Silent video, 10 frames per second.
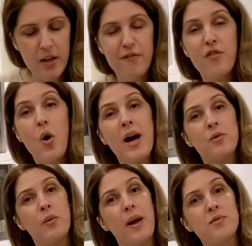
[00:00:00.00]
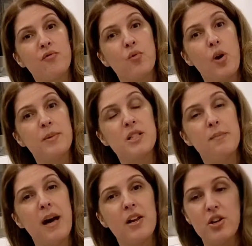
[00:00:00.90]
400 grams of Roma
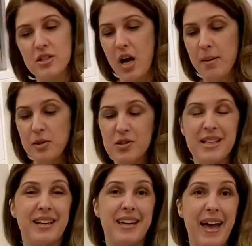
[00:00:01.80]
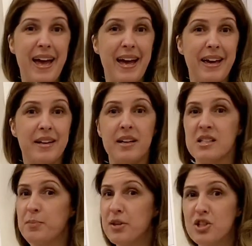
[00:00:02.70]
tomatoes. I'm using a can,
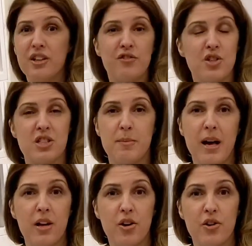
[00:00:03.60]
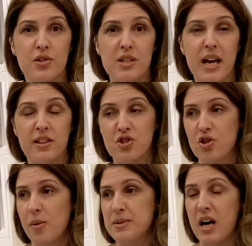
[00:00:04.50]
especially if your tomatoes at the
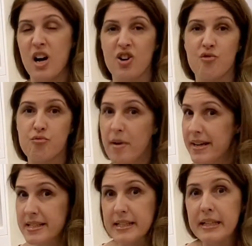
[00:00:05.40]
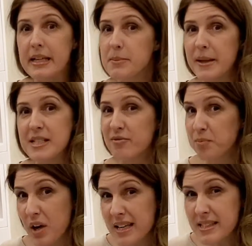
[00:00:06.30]
shops are crazy expensive
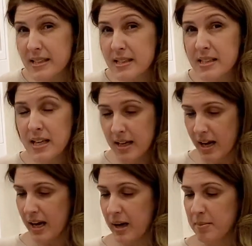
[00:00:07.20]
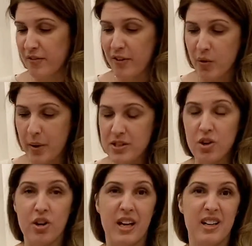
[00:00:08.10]
prices. If you've always
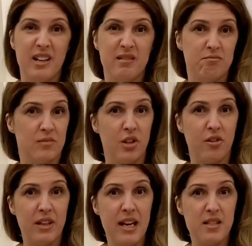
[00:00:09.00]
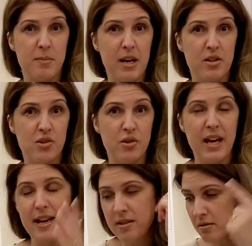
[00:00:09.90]
got, canned tomatoes on
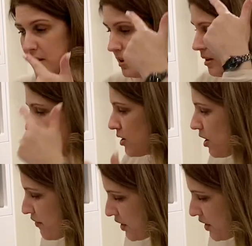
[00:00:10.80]
hand, go for